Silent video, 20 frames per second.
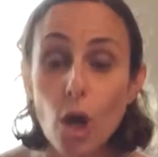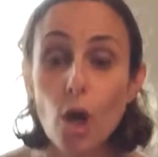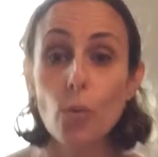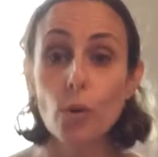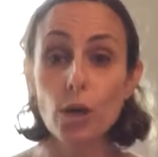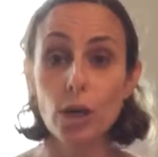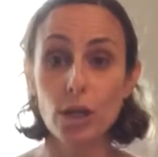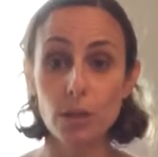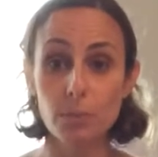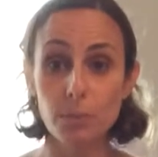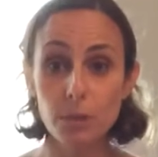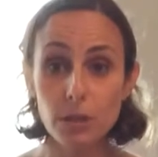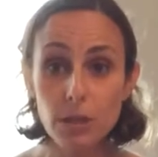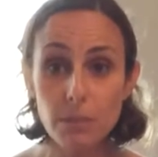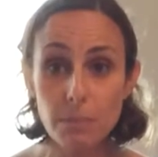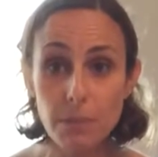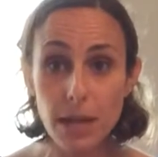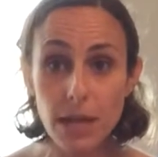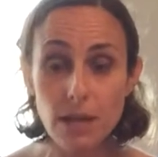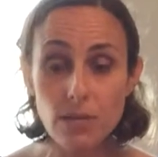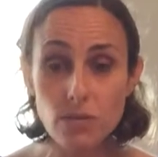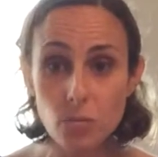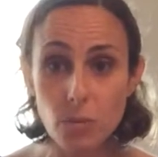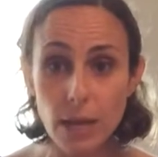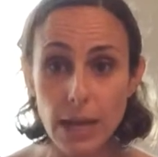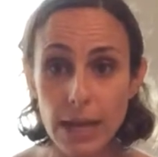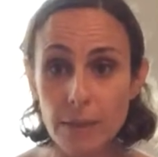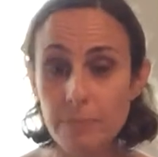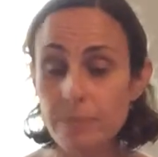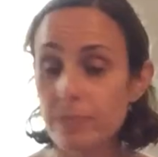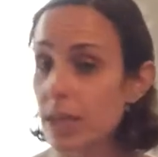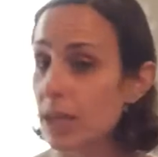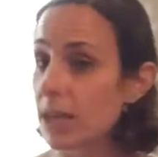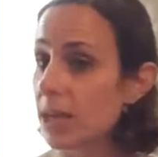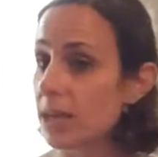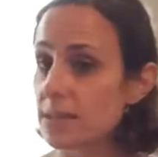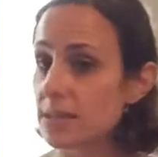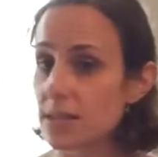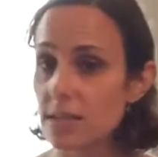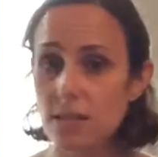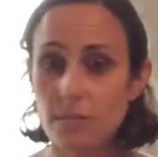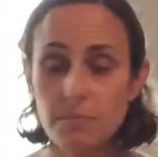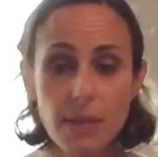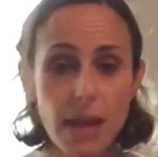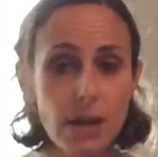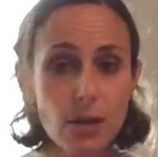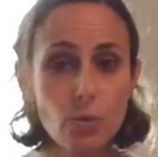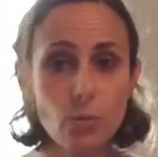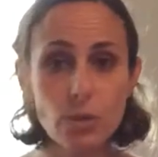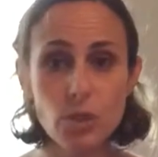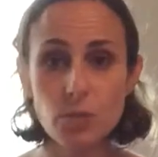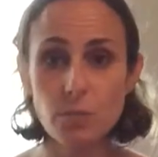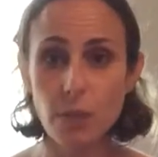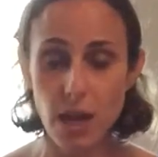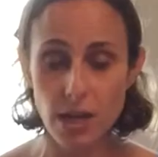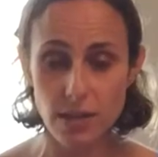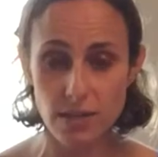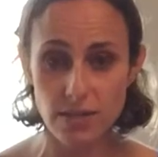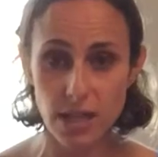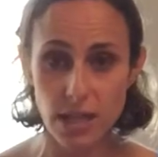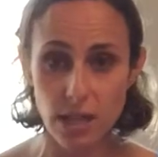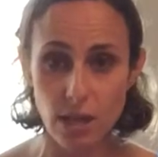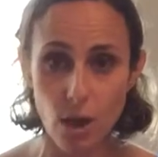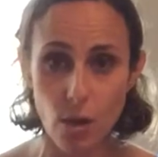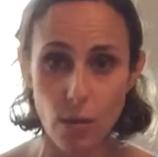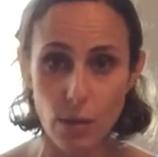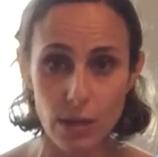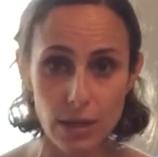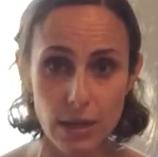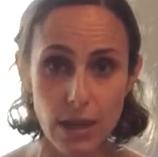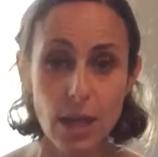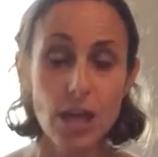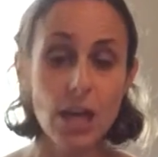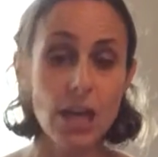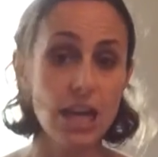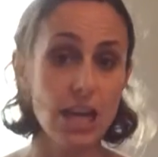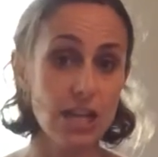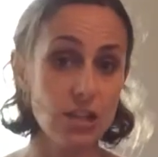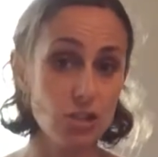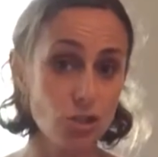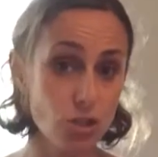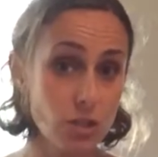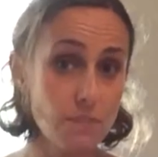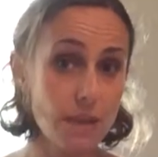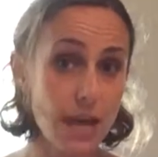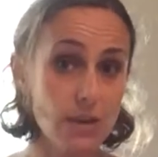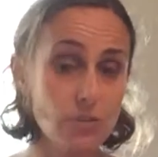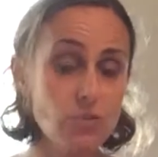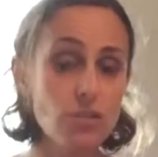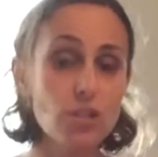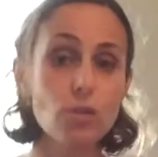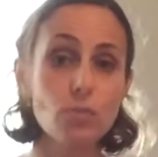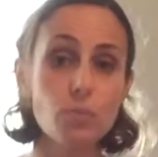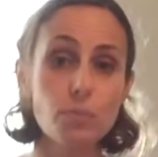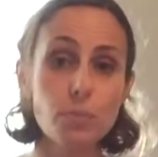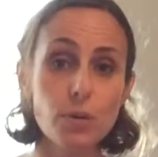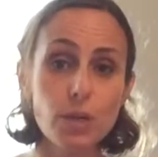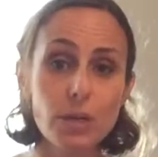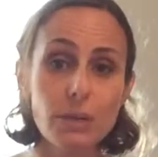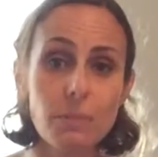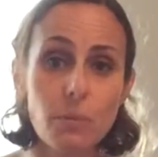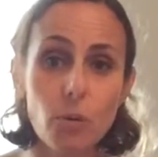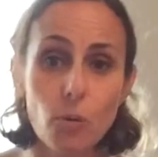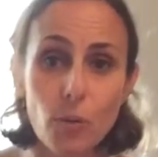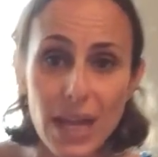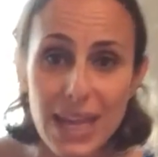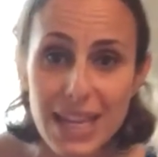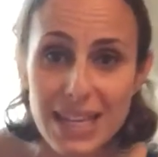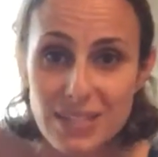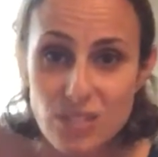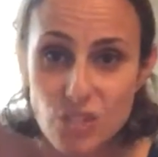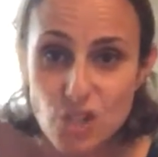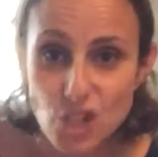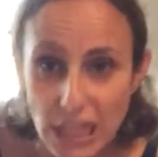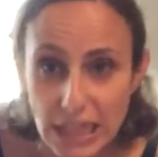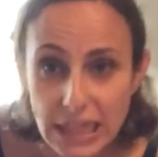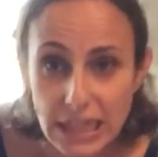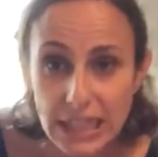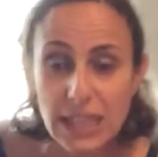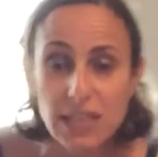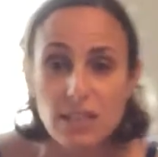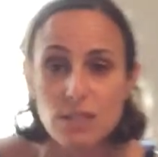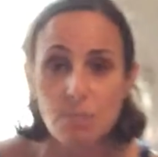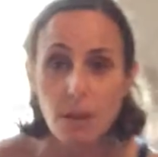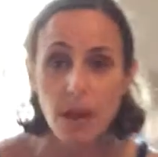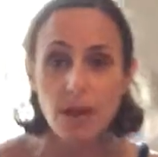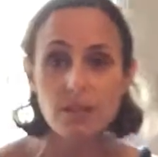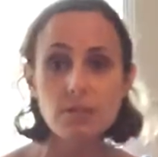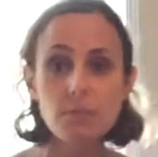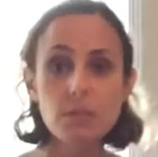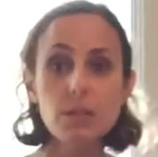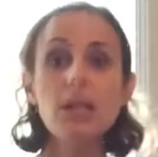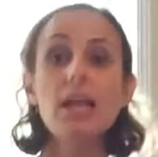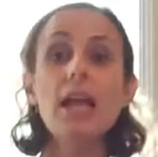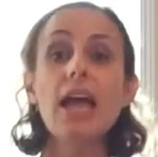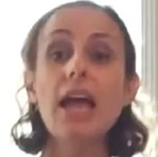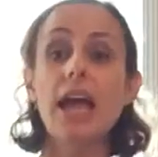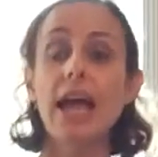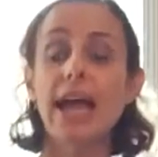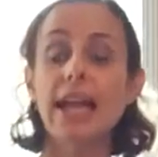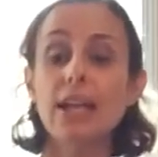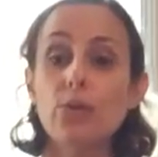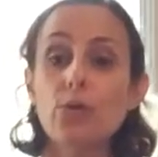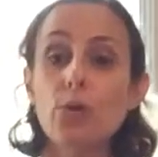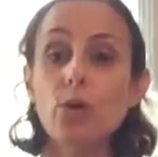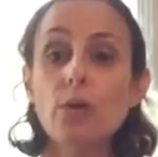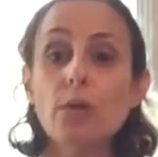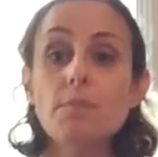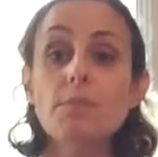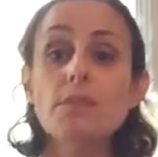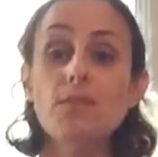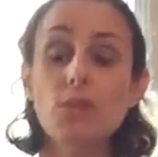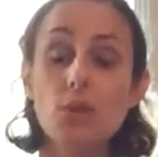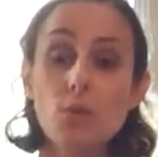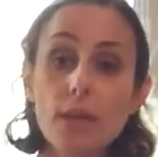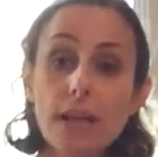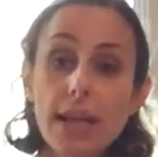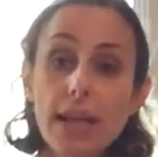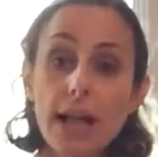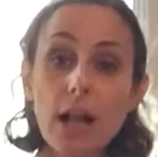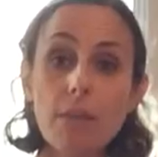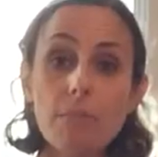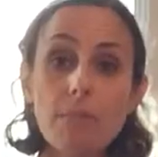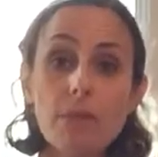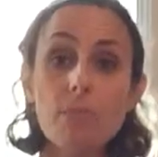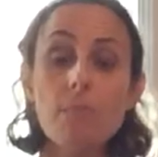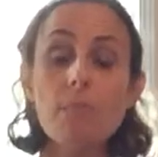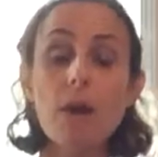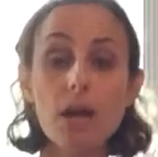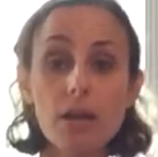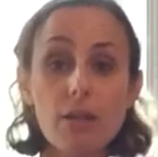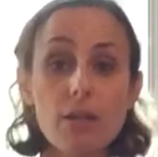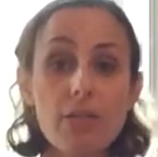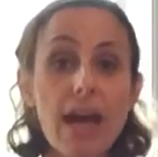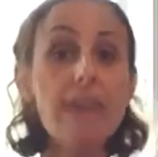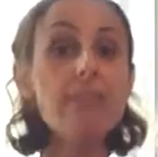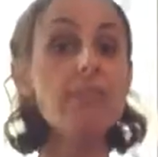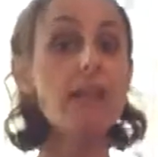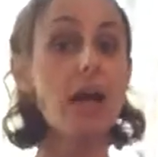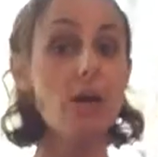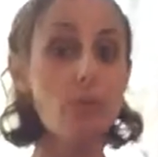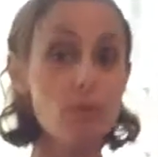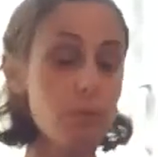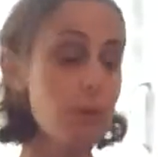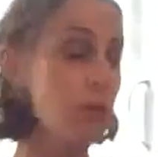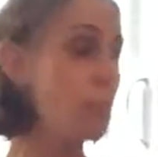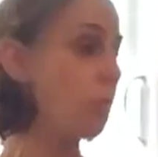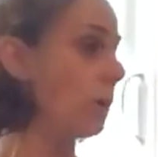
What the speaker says: we're going to put the bells away. It doesn't matter which box they go in. It just matters that you put them away as gently as possible. And grown-ups, if you can help model that, that would be